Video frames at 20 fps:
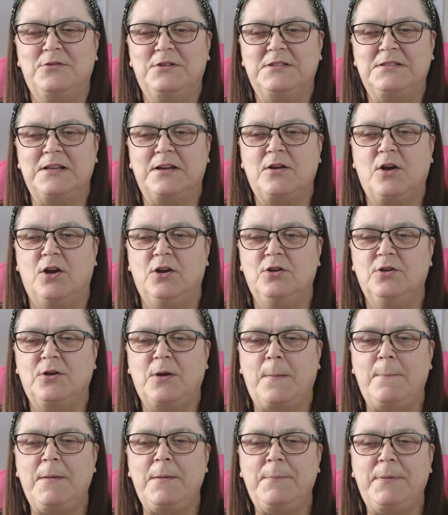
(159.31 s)
because I've got to look
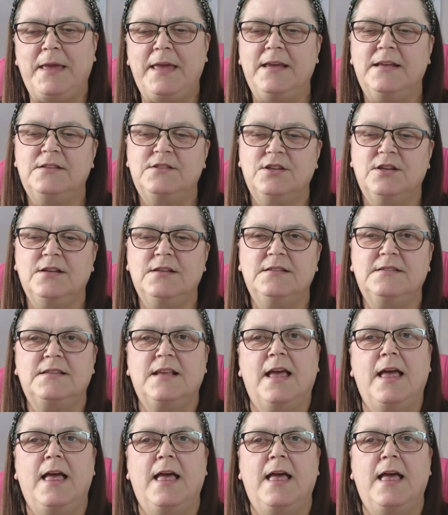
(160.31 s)
at my pictures,